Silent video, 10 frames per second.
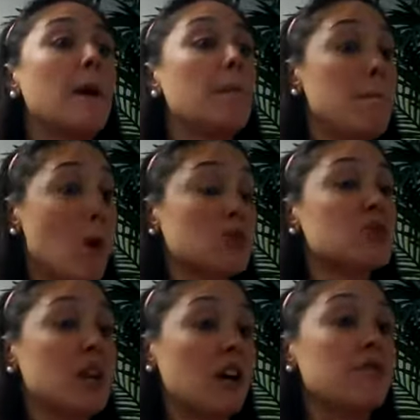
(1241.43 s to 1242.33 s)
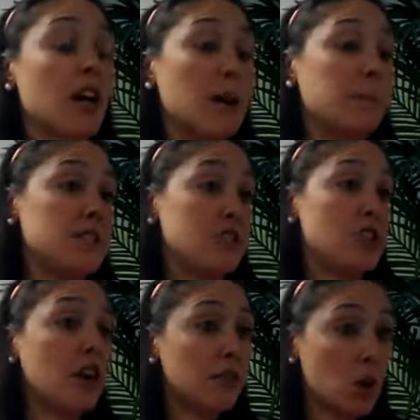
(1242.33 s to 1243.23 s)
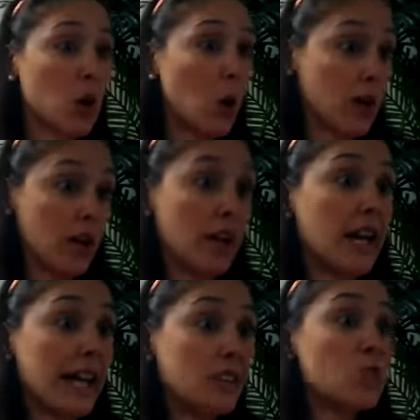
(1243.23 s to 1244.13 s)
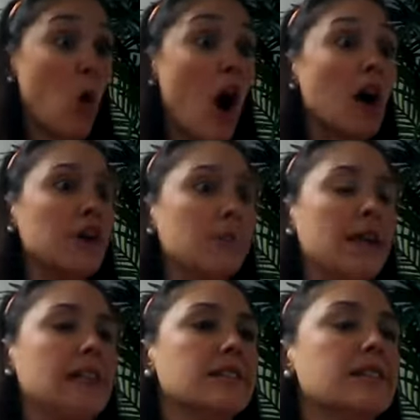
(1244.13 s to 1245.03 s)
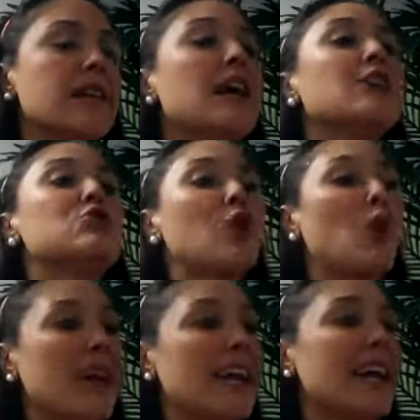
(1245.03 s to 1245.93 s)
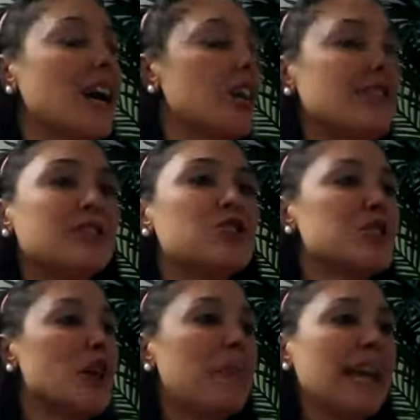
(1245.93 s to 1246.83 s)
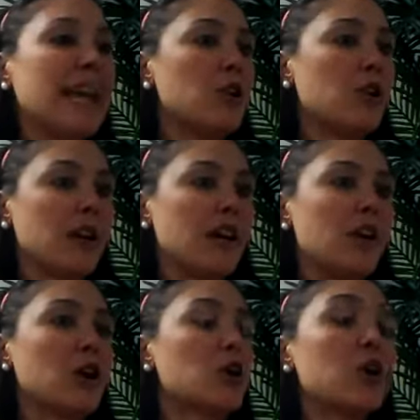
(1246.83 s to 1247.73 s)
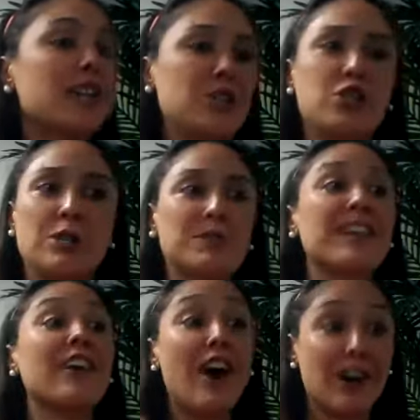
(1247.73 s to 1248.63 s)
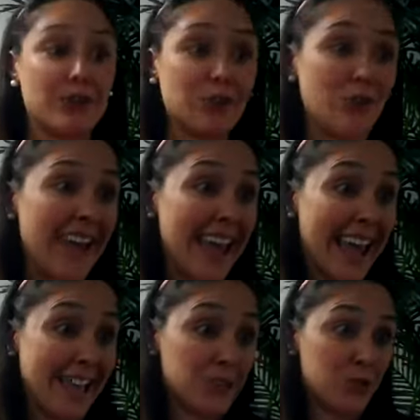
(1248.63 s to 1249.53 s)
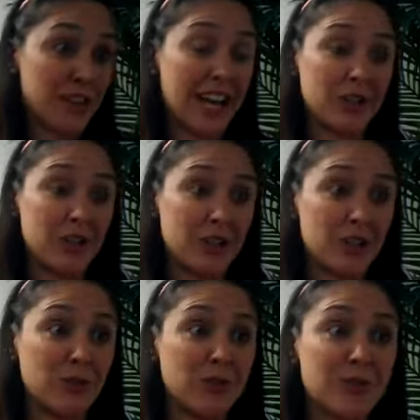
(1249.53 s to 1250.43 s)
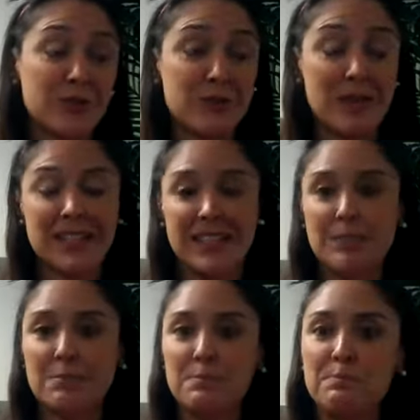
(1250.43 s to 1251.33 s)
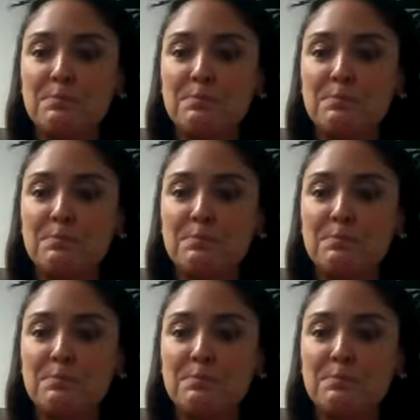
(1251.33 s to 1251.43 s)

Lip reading: most of the composition of the coconut is water-based. So even just plain coconut or coconut chips can also aid you in hydration, which is amazing.